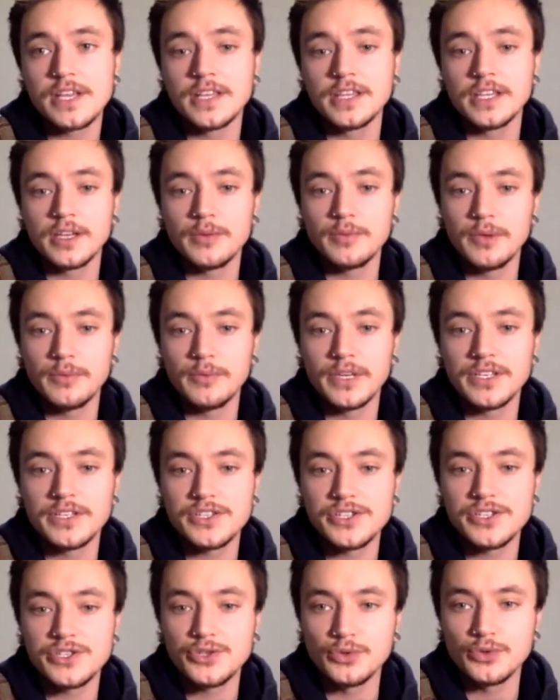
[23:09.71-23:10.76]
and the commitment
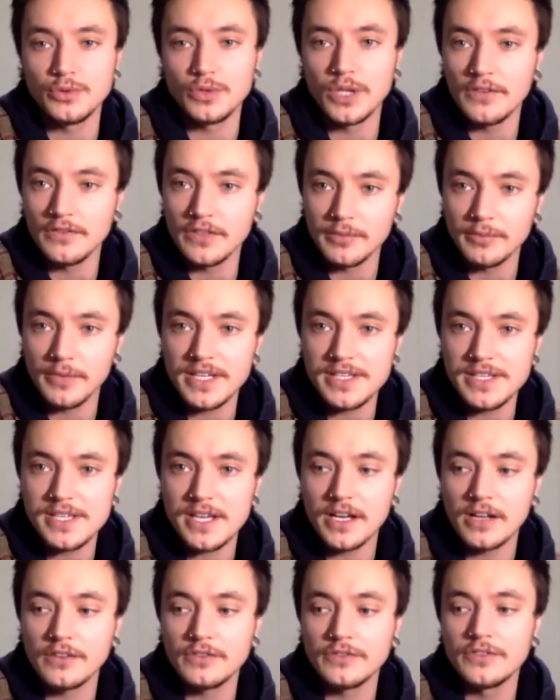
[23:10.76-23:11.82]
to loving
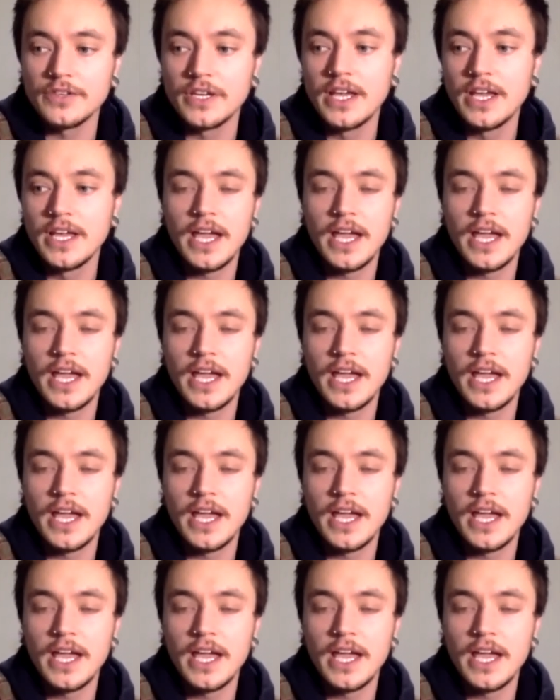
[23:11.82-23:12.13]
myself